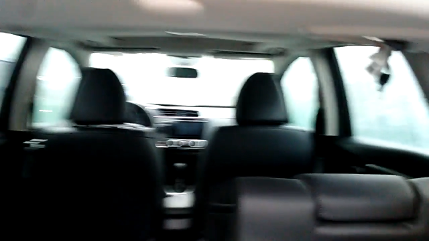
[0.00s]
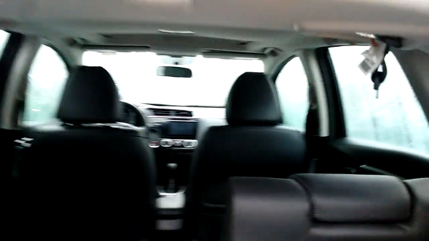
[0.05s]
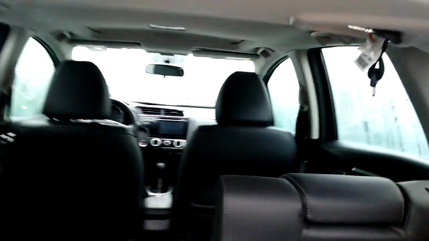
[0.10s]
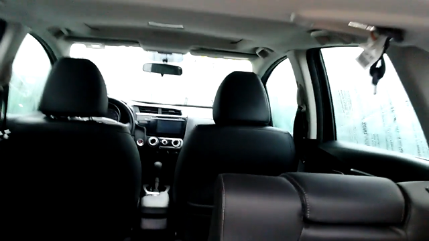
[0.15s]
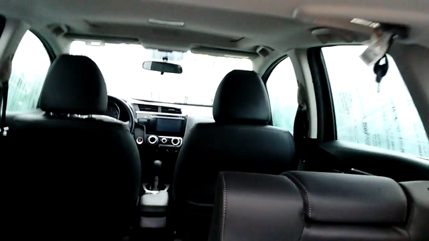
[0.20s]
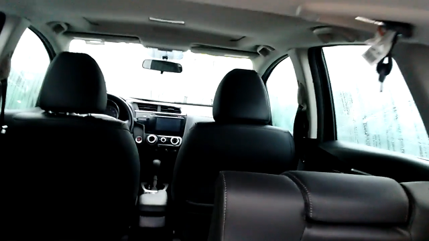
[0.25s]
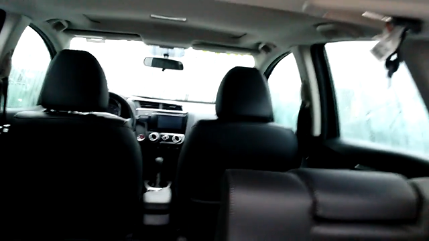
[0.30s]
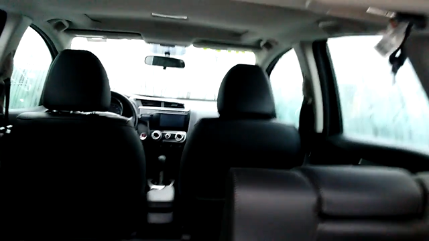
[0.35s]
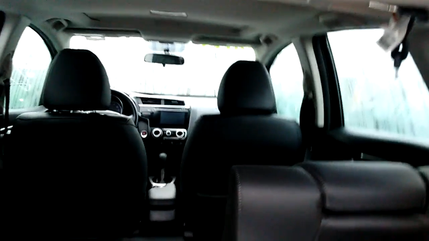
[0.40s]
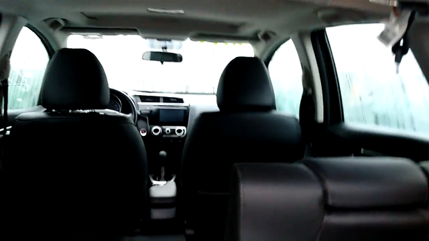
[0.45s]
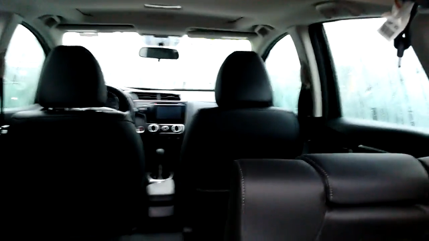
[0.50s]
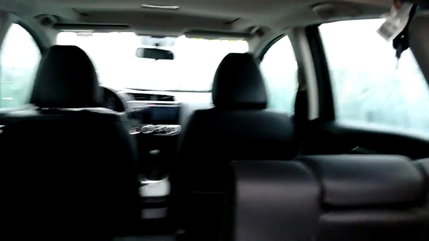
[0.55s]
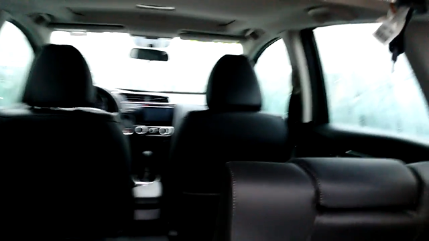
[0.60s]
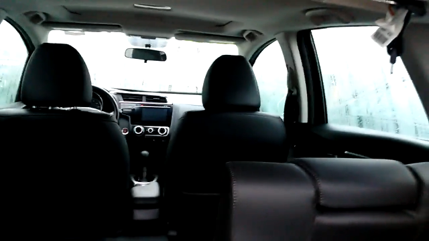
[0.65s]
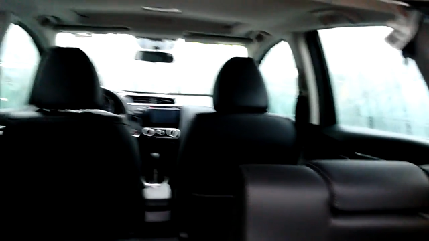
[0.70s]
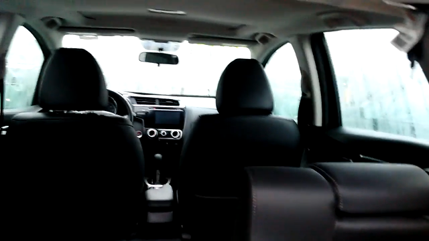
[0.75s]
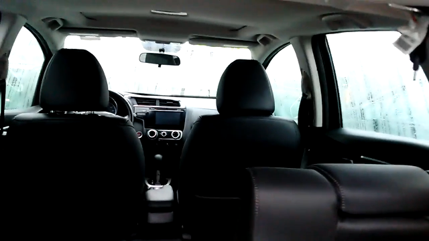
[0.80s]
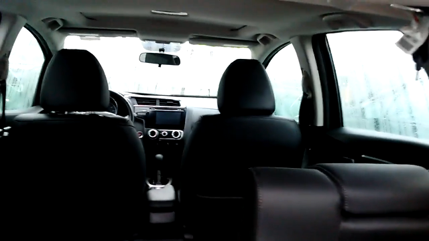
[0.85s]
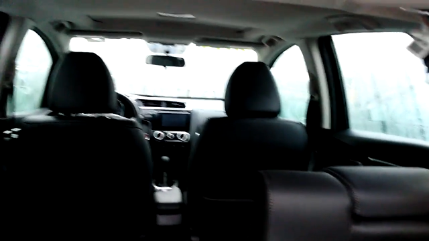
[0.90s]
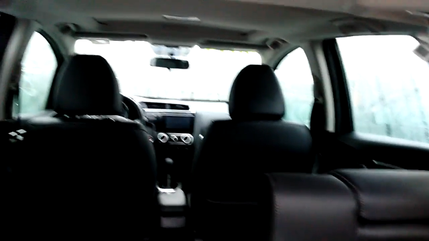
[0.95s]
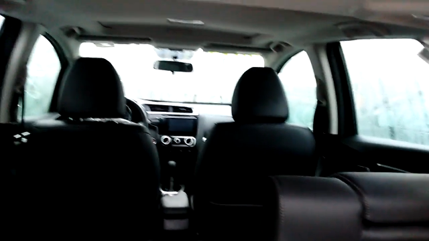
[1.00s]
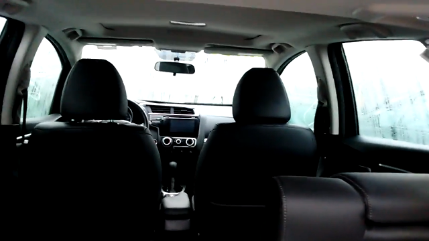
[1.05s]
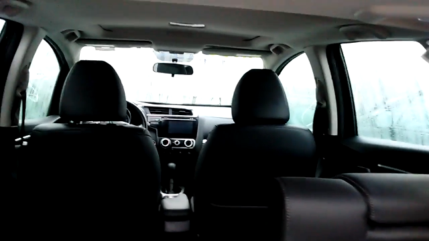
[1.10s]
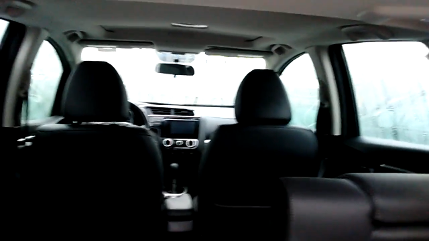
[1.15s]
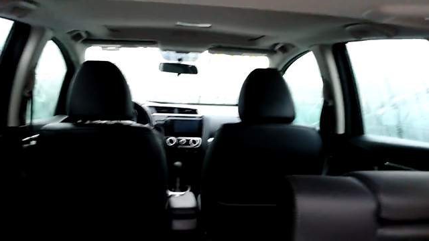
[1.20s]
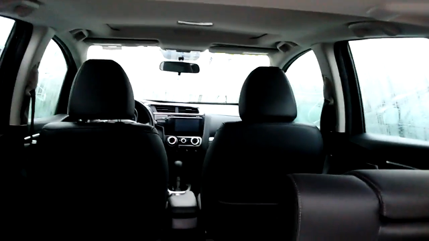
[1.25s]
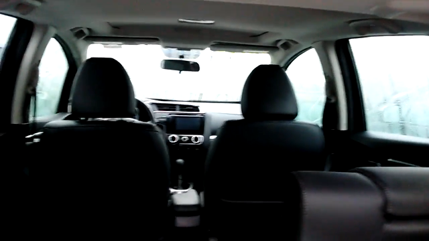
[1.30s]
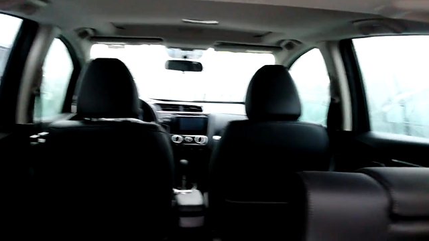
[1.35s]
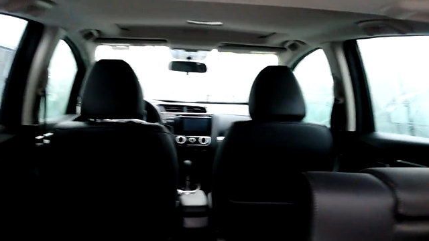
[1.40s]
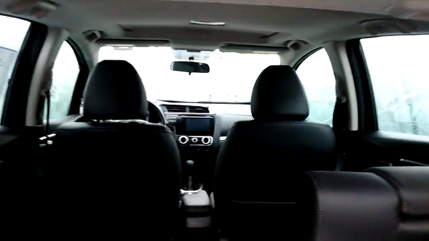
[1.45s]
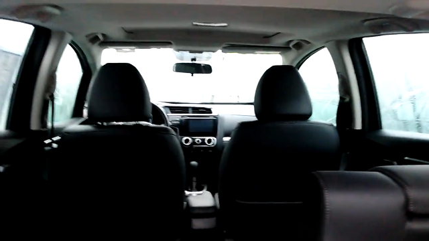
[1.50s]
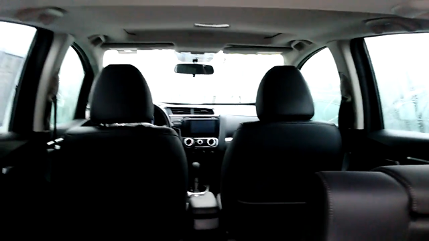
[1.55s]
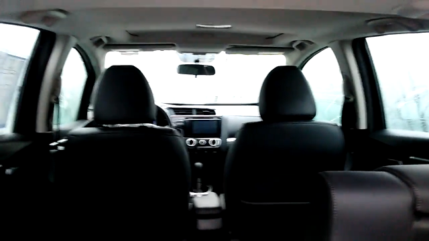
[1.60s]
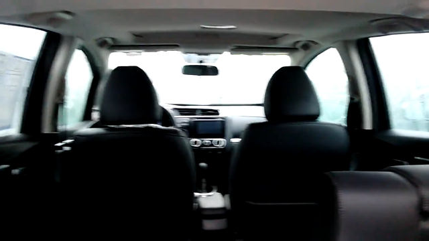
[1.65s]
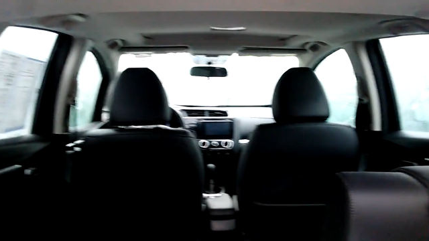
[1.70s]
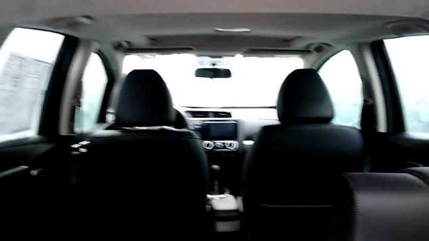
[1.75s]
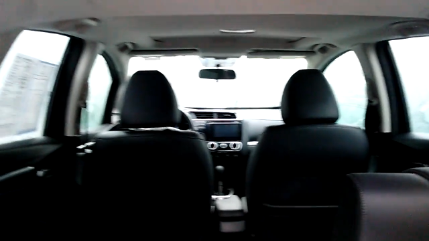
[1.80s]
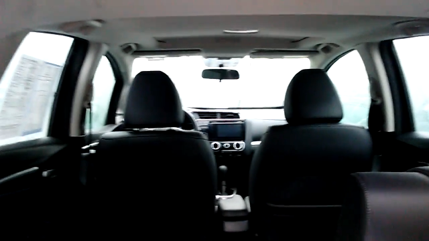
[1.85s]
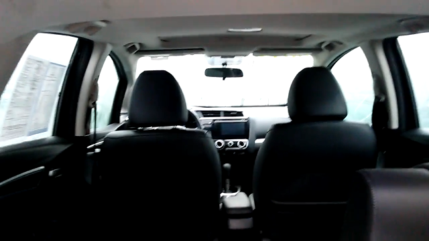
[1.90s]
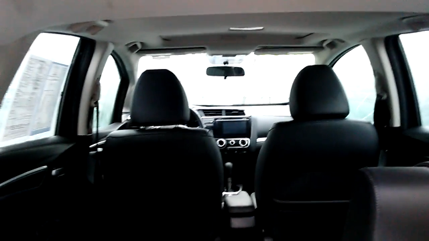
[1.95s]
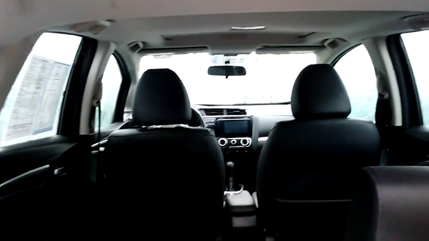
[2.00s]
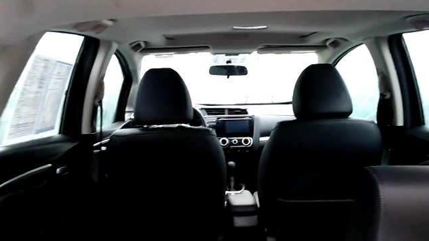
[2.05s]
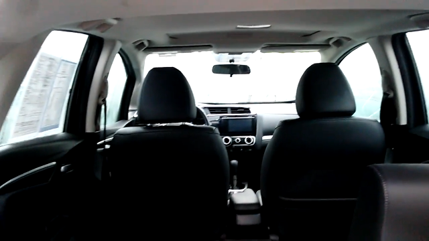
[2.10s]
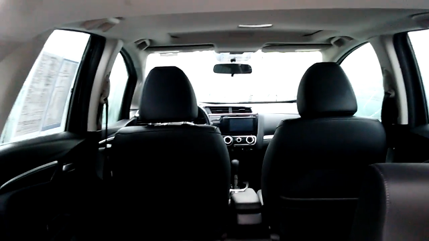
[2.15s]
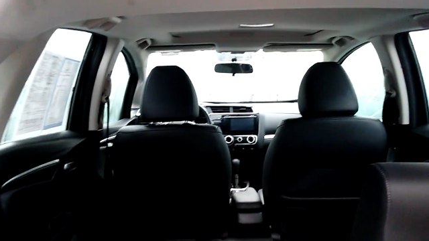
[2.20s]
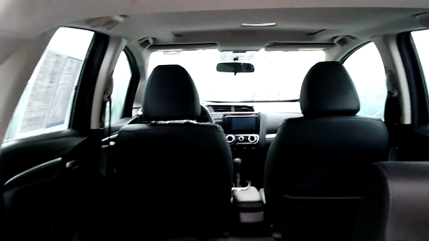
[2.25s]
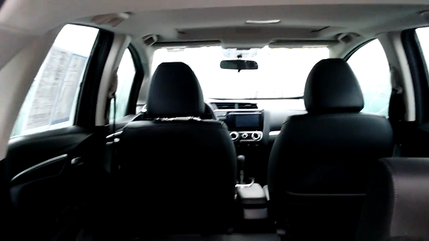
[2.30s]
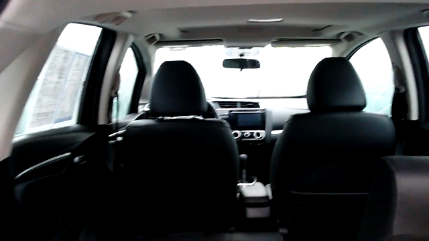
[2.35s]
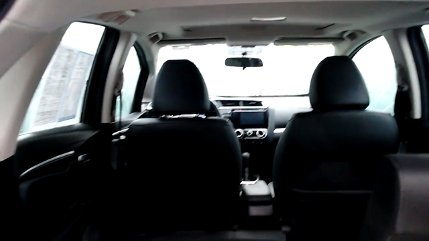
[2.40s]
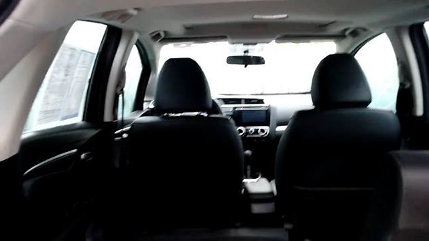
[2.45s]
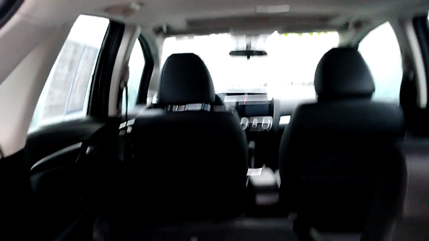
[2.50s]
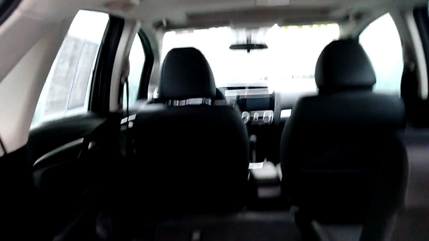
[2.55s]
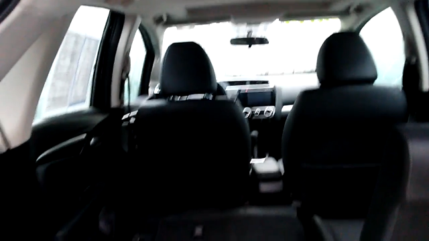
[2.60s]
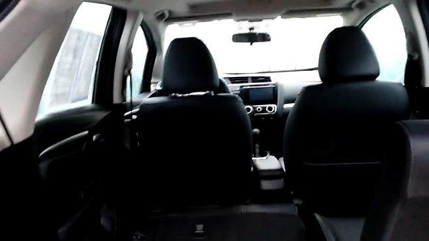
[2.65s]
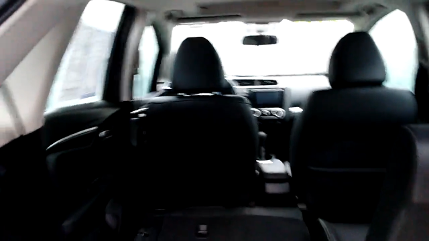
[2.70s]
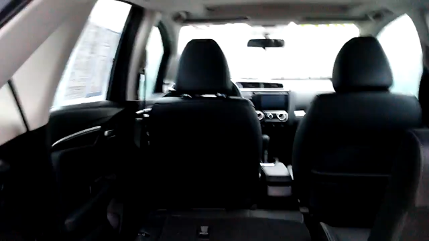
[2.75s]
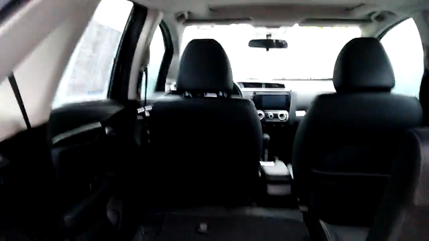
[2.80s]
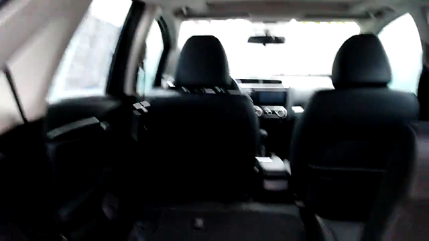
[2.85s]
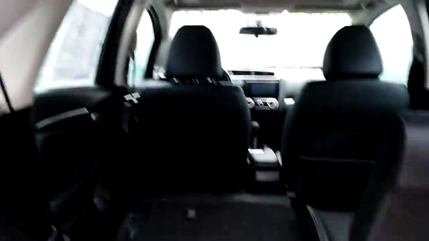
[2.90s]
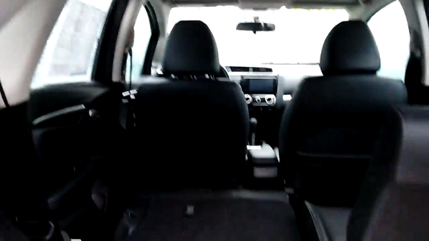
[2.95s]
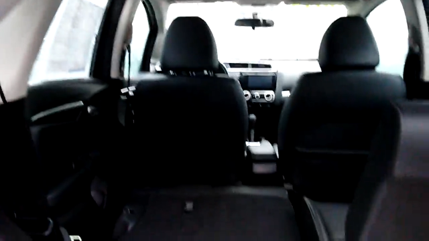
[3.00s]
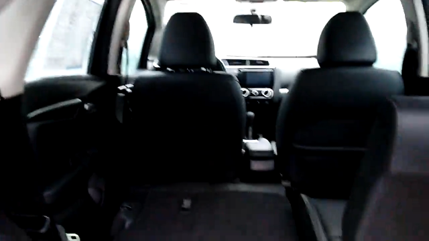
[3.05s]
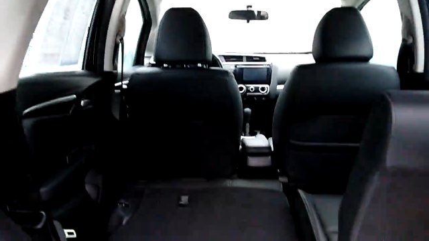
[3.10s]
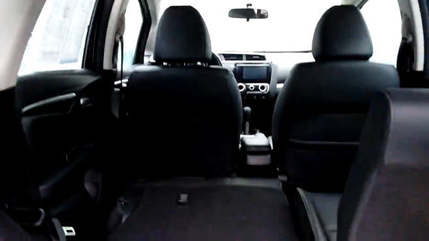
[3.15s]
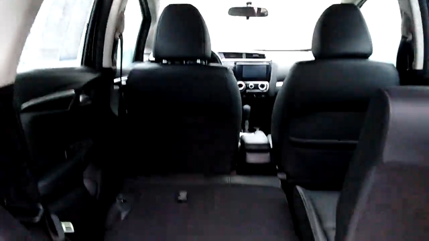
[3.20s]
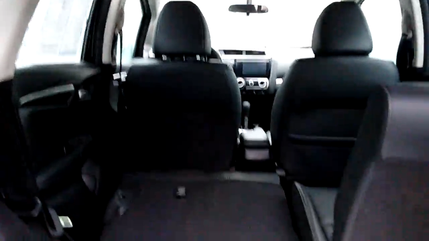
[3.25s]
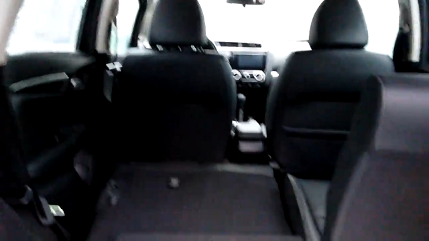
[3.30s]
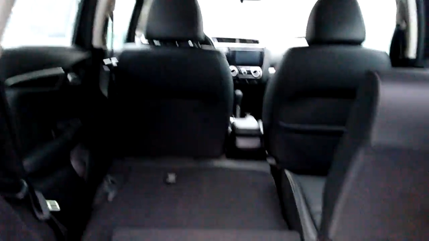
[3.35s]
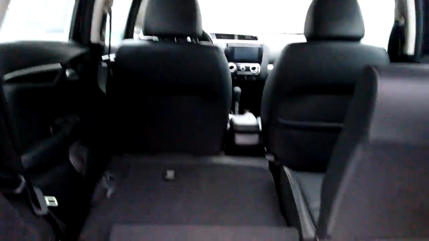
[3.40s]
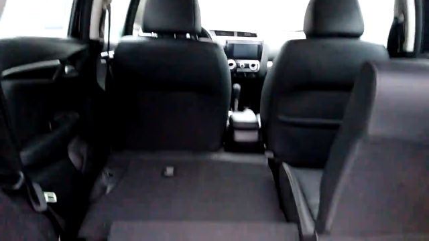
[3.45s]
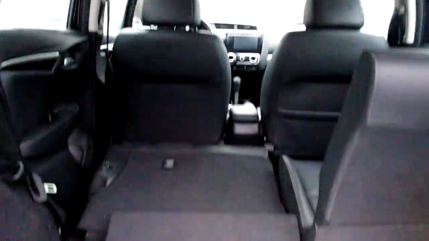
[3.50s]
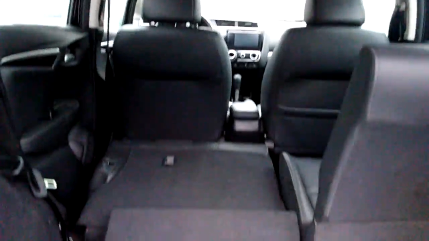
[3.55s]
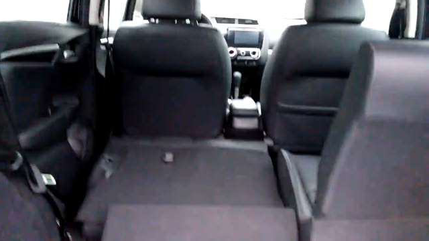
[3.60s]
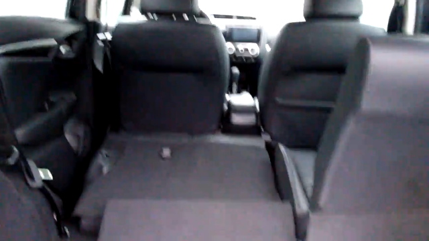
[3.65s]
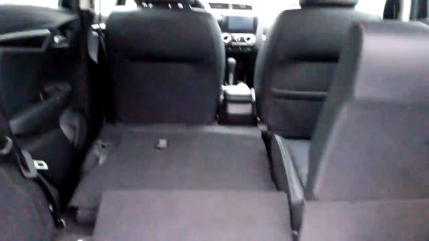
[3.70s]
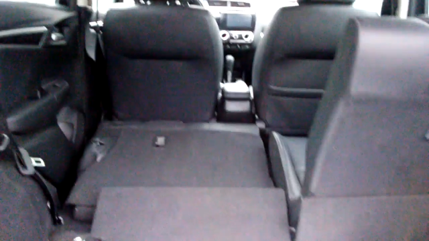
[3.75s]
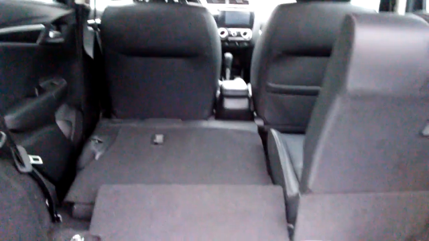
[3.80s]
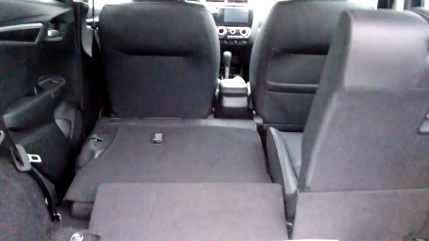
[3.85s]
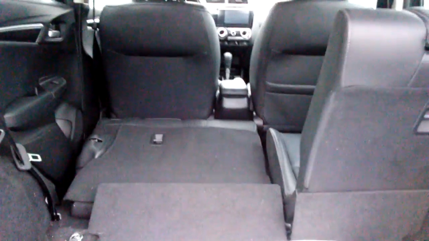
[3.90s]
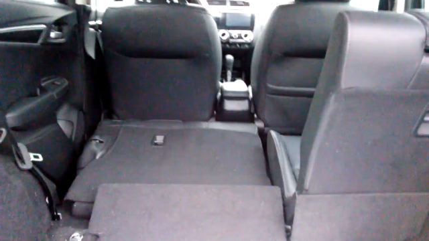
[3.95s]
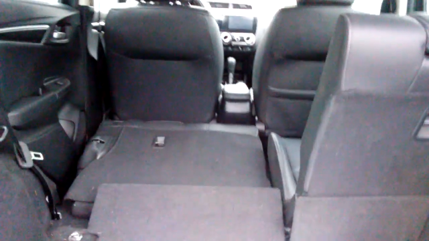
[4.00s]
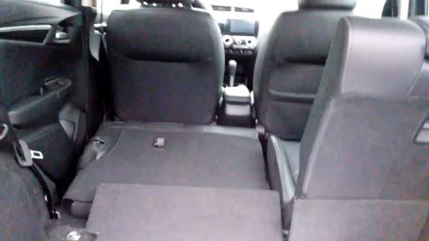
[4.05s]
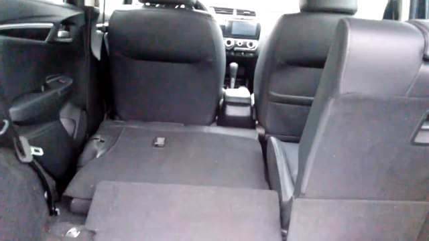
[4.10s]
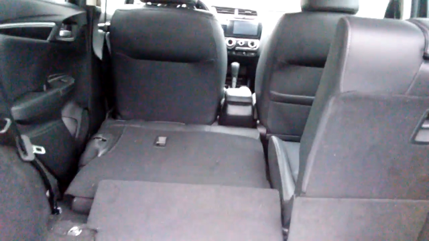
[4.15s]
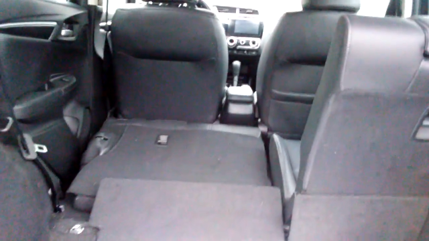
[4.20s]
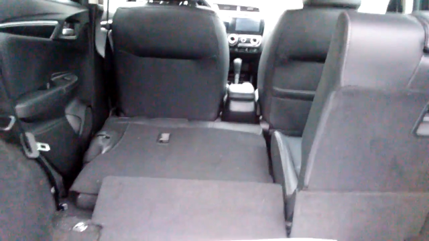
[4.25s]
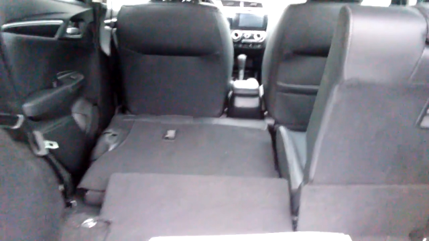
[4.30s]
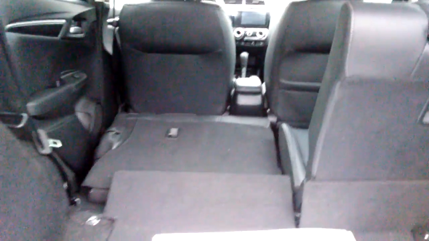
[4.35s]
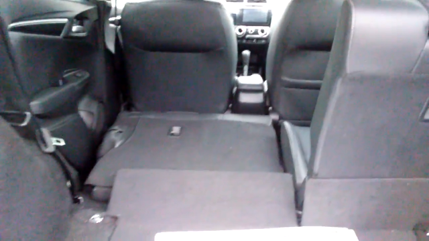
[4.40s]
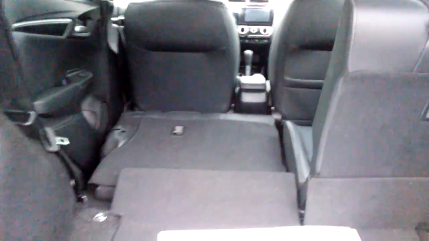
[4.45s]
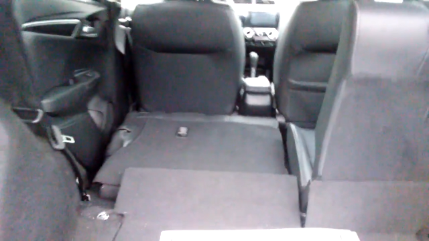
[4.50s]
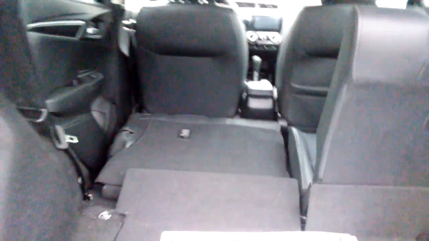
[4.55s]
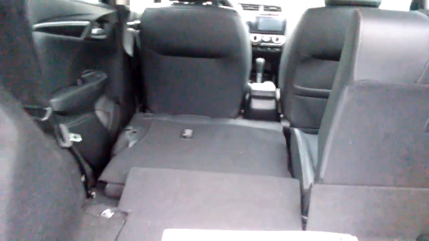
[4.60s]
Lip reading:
No face is visible, so there are no lips to read.